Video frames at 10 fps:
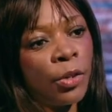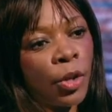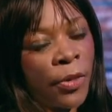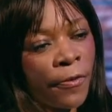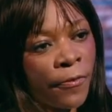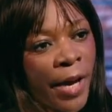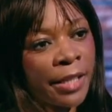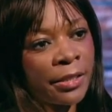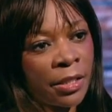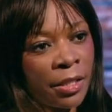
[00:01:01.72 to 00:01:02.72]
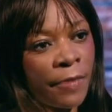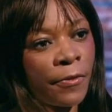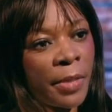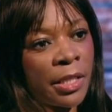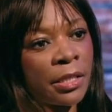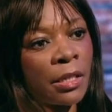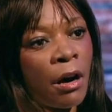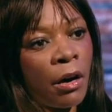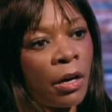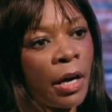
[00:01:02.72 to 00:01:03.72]
the fact that governments
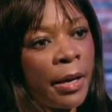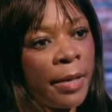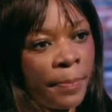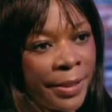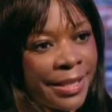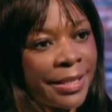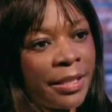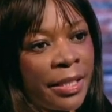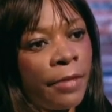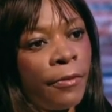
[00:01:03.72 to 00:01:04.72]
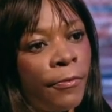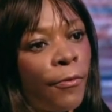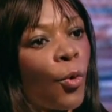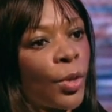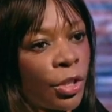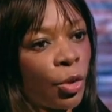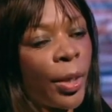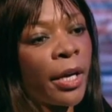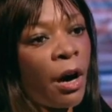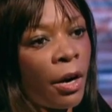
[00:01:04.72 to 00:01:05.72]
are implicitly forced
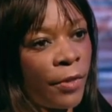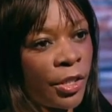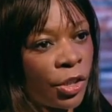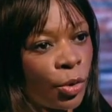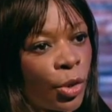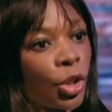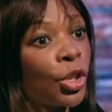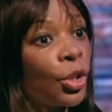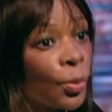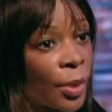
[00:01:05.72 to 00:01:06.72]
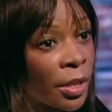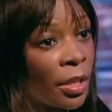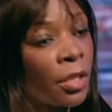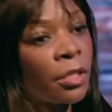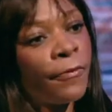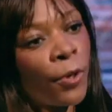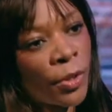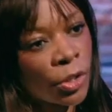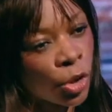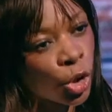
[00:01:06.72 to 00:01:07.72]
or encouraged or induced to
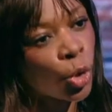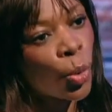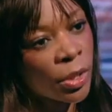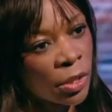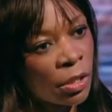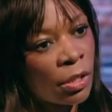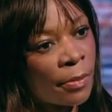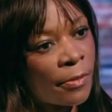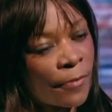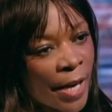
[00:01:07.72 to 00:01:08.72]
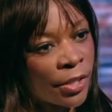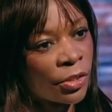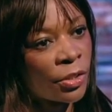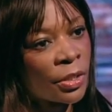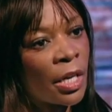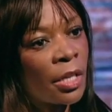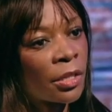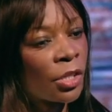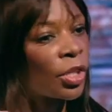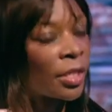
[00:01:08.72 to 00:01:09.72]
focus on short-term factors,
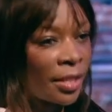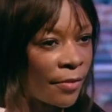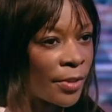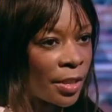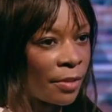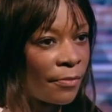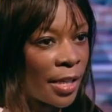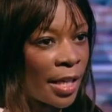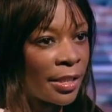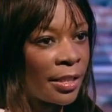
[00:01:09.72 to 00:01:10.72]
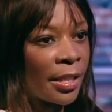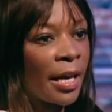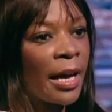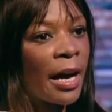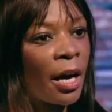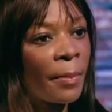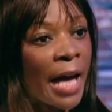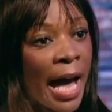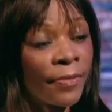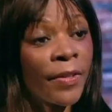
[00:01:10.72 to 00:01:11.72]
such as deficit financing,
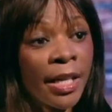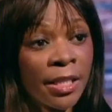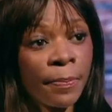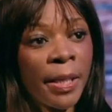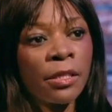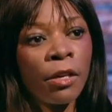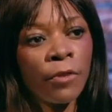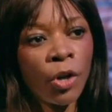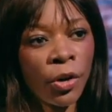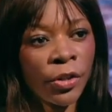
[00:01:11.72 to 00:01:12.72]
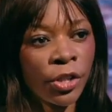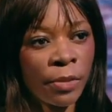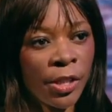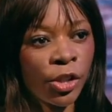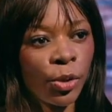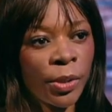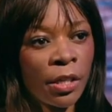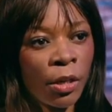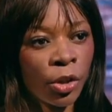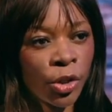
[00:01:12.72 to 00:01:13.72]
at the expense of longer-term issues
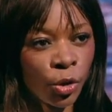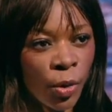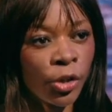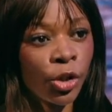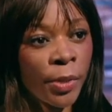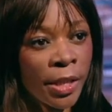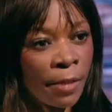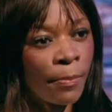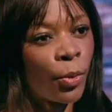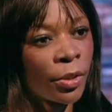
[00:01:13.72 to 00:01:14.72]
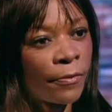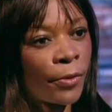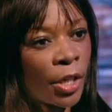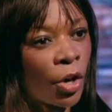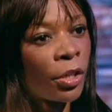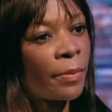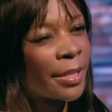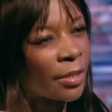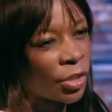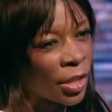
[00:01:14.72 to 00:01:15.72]
that are structurally important for an economy,
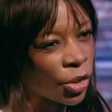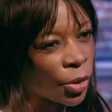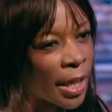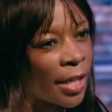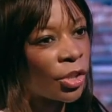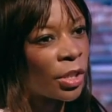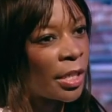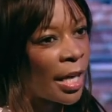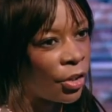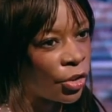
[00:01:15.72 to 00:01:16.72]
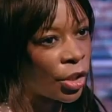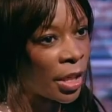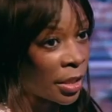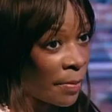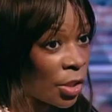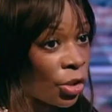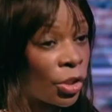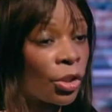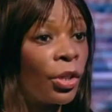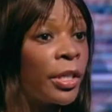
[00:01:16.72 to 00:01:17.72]
such as education and energy, as I
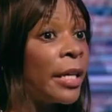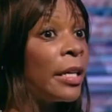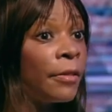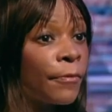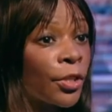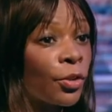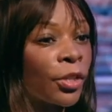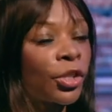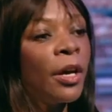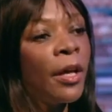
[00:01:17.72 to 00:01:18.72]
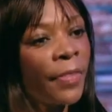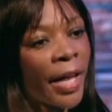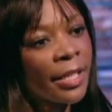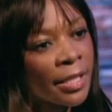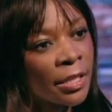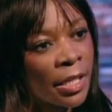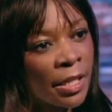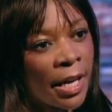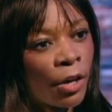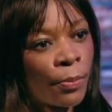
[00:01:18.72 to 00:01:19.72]
mentioned to you earlier, and infrastructure, that is an
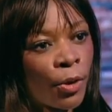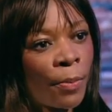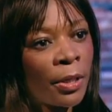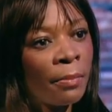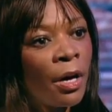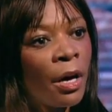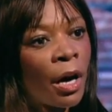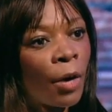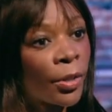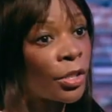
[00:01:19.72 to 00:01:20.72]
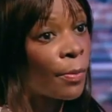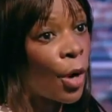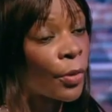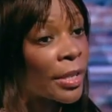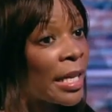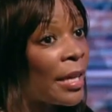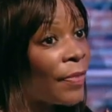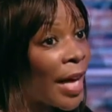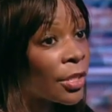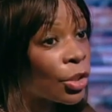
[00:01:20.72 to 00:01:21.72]
inherent problem with democracy.
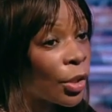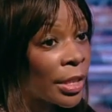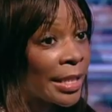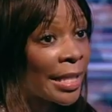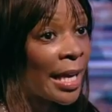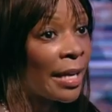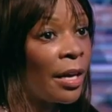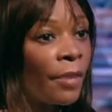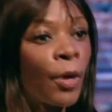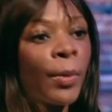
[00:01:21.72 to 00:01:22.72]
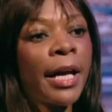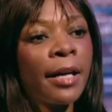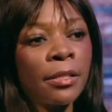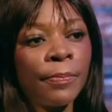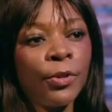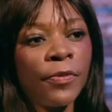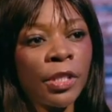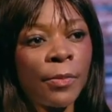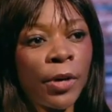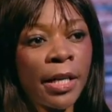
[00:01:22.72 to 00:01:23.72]
That's not to say that we can't improve a
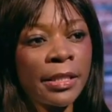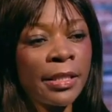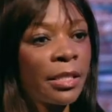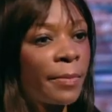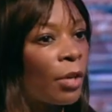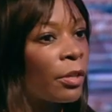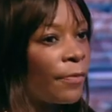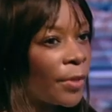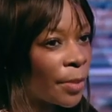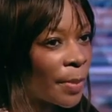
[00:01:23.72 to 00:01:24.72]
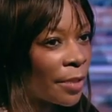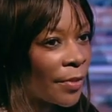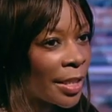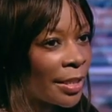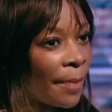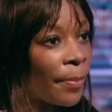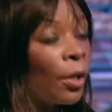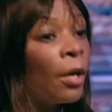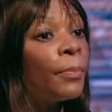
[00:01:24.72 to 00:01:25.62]
democratic system, and I'll give you a specific example.